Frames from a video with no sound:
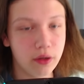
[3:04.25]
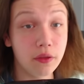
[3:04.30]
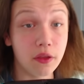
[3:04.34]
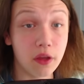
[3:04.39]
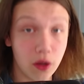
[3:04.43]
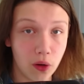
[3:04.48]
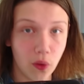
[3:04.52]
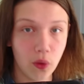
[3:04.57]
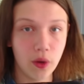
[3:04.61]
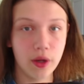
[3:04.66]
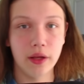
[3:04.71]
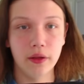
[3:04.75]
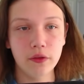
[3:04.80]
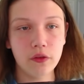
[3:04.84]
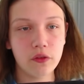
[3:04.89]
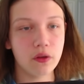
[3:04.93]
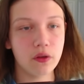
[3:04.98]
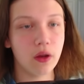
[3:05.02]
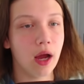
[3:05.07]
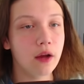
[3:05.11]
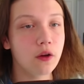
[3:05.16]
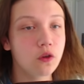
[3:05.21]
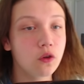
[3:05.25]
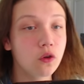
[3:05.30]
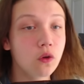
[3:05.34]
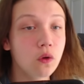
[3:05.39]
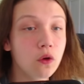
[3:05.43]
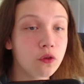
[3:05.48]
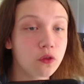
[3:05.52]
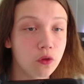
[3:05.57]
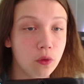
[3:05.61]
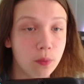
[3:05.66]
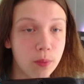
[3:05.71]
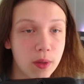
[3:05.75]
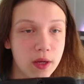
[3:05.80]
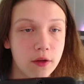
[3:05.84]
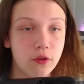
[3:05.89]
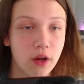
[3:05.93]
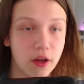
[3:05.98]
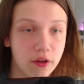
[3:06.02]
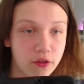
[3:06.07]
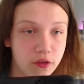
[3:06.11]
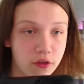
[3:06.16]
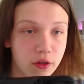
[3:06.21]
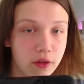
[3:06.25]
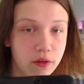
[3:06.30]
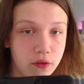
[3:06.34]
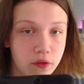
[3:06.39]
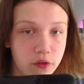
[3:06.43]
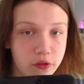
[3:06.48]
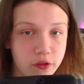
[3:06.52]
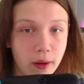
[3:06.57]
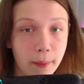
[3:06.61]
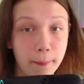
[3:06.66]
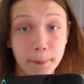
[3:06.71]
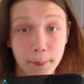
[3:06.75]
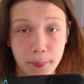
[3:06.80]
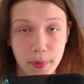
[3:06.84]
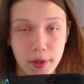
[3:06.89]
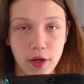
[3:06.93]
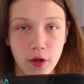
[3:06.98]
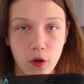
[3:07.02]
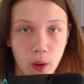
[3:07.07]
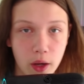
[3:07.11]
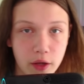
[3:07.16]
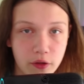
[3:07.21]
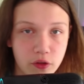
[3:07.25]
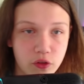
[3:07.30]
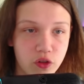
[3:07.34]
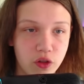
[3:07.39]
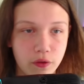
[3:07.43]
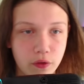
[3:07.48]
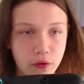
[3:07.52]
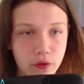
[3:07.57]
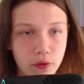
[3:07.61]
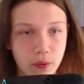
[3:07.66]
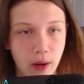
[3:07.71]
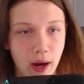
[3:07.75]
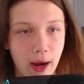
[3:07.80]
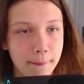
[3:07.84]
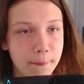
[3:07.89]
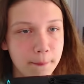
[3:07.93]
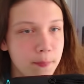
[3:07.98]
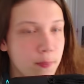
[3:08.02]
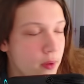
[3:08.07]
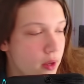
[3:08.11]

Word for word: the audience, I should also be addressing some big questions, right?